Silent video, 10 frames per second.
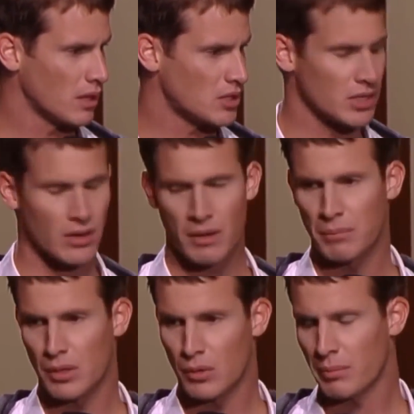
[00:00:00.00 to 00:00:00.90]
I shared a
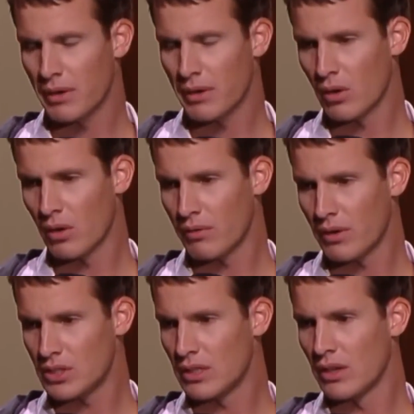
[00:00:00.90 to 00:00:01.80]
computer with my
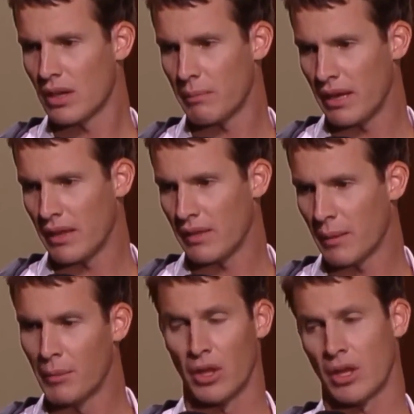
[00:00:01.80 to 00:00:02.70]
girlfriend. She'd look up anything.
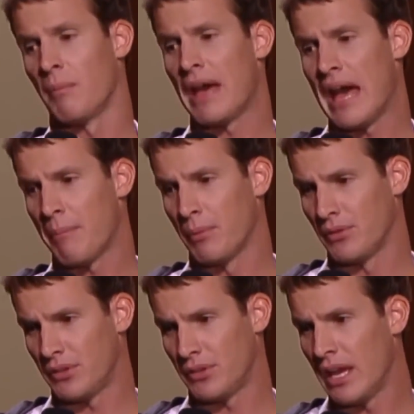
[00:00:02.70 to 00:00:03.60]
I'm gonna look up
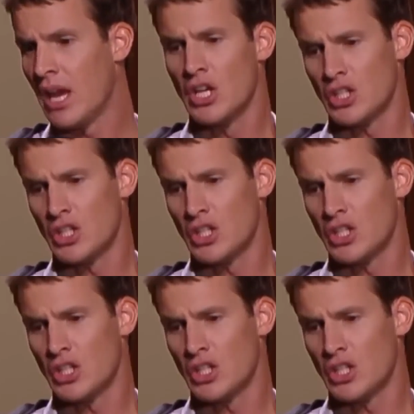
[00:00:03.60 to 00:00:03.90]
apples today.